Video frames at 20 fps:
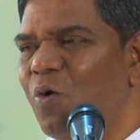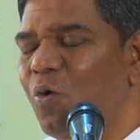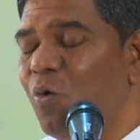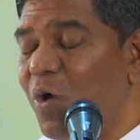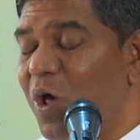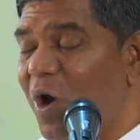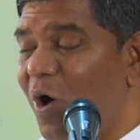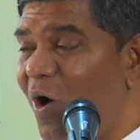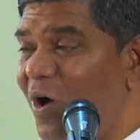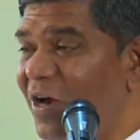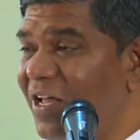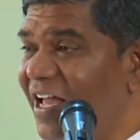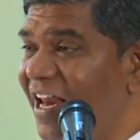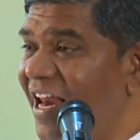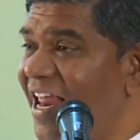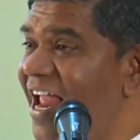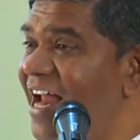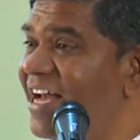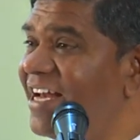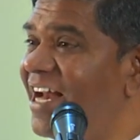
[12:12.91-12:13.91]
who are all
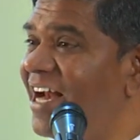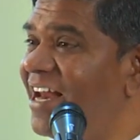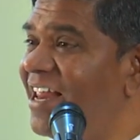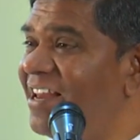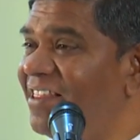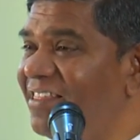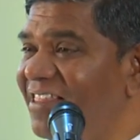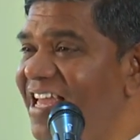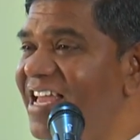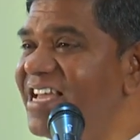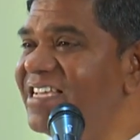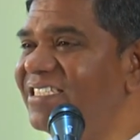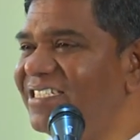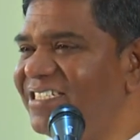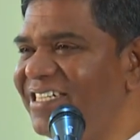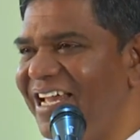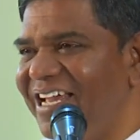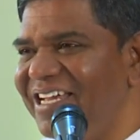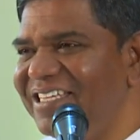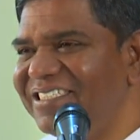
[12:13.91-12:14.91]
created in these
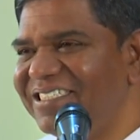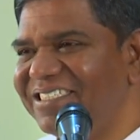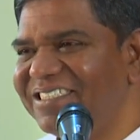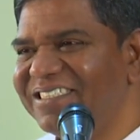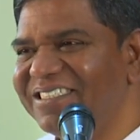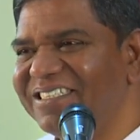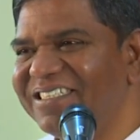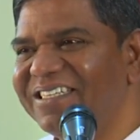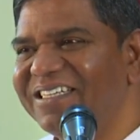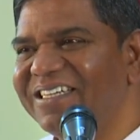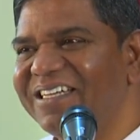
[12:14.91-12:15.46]
days,